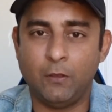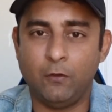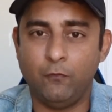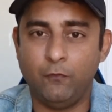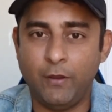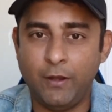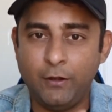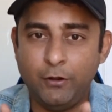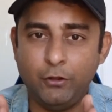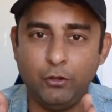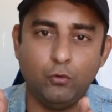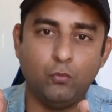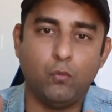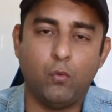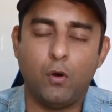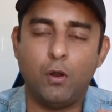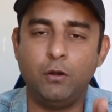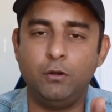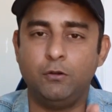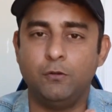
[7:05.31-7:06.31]
Where do you
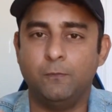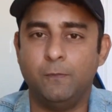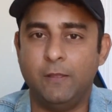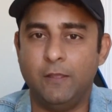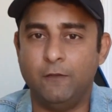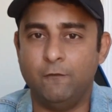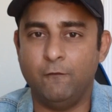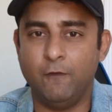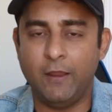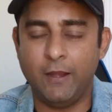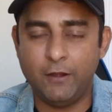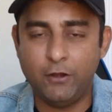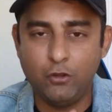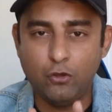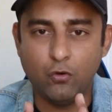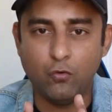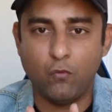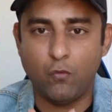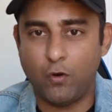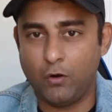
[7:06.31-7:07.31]
want to be? Where do
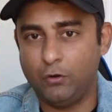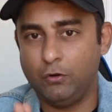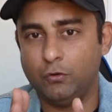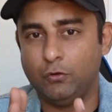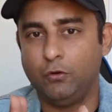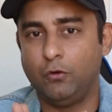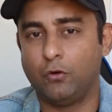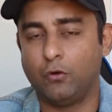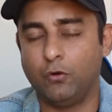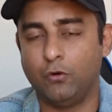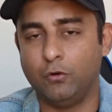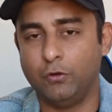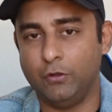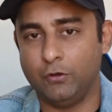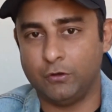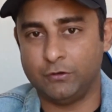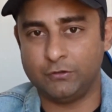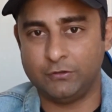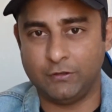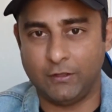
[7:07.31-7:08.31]
you want to grow
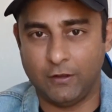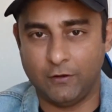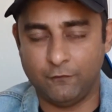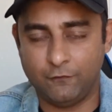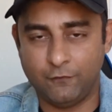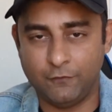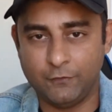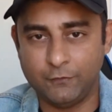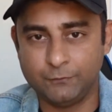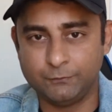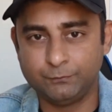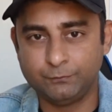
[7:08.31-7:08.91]
yourself?